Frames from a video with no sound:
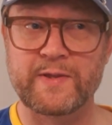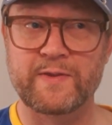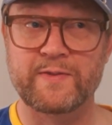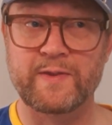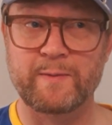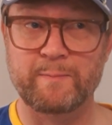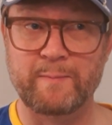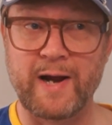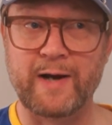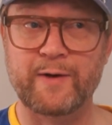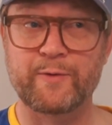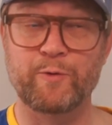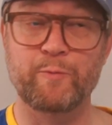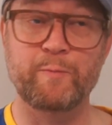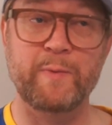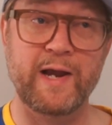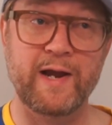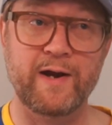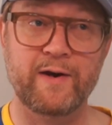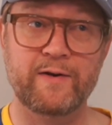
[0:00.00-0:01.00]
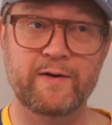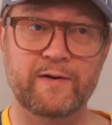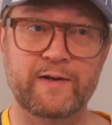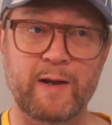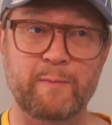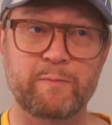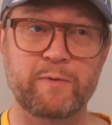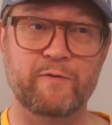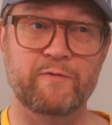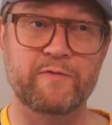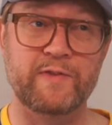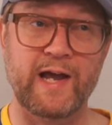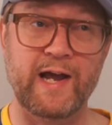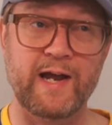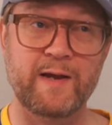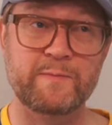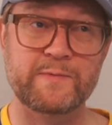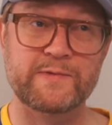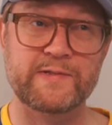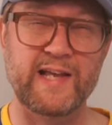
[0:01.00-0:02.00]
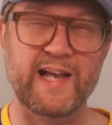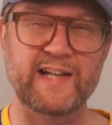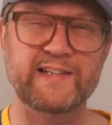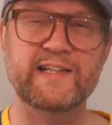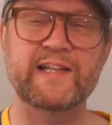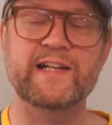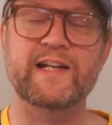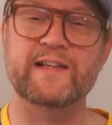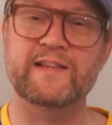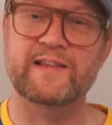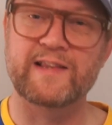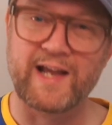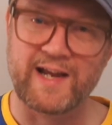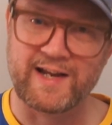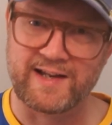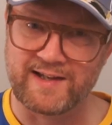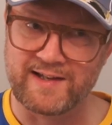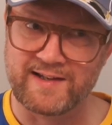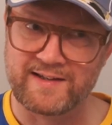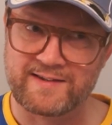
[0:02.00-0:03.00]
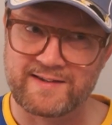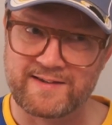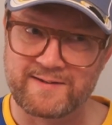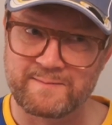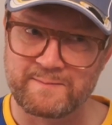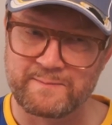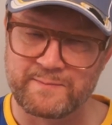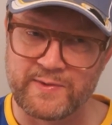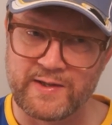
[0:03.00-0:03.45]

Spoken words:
the macro beer, a couple of times and didn't like it.